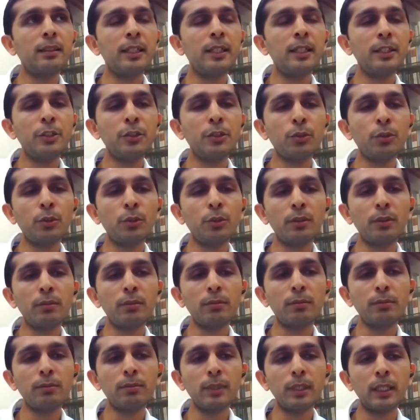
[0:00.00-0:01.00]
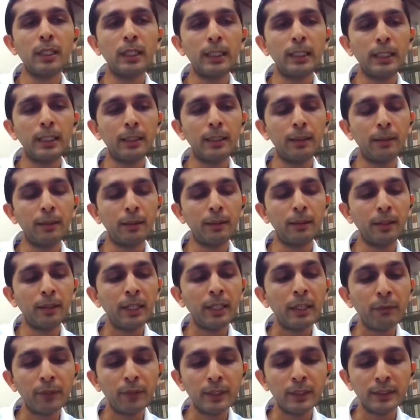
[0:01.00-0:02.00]
they should
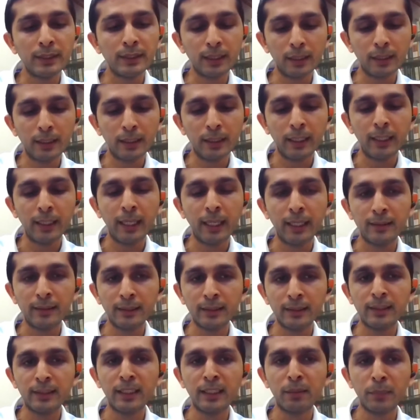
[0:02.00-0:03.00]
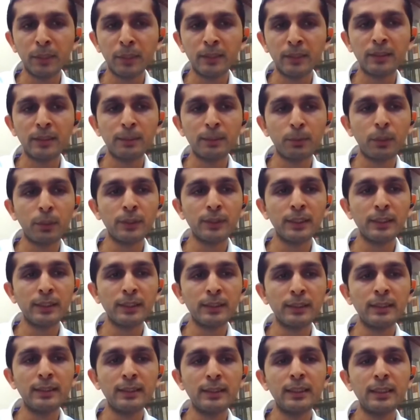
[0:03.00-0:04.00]
revisit their existing business
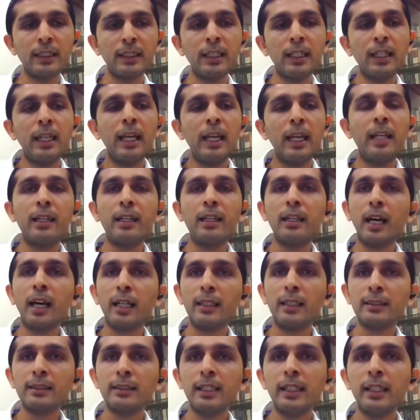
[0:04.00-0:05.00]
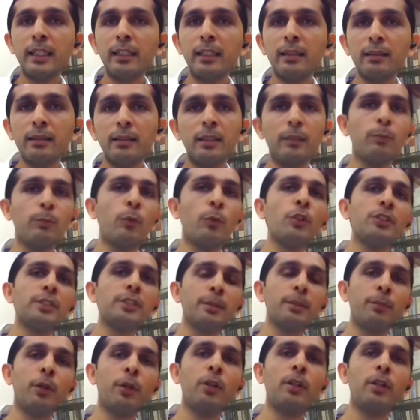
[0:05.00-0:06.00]
processes. And lastly, the most
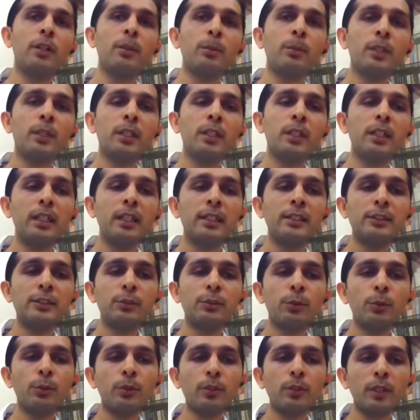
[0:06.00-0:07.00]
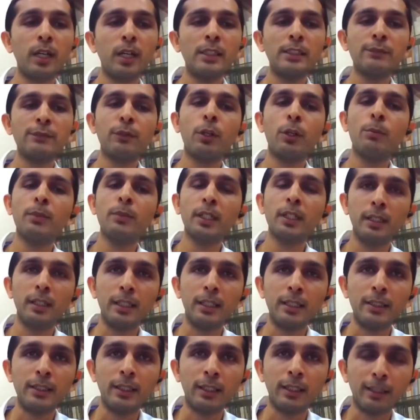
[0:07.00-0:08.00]
important one is to transform the
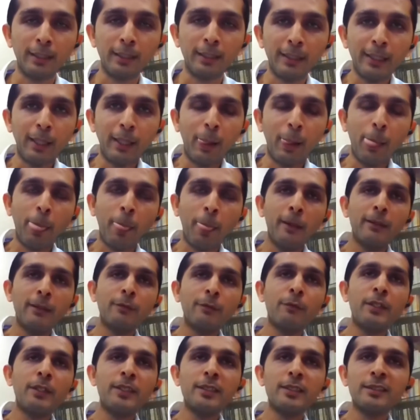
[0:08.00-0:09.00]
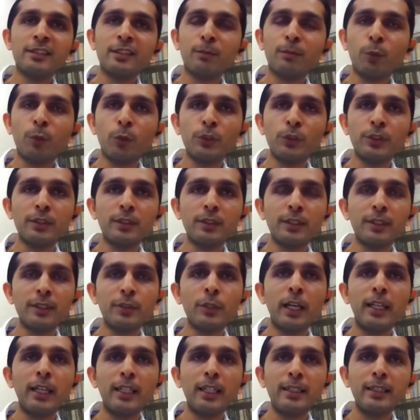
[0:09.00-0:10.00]
culture, which is the most
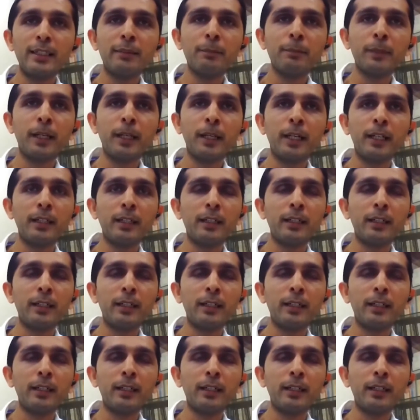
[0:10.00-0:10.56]
challenging part